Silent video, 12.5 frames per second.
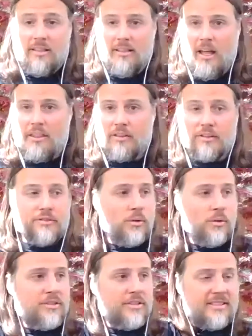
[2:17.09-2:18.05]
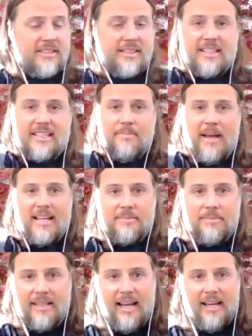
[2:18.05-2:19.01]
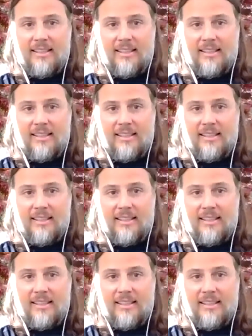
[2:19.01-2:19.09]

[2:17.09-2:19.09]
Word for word: and other sources in his past, but yeah,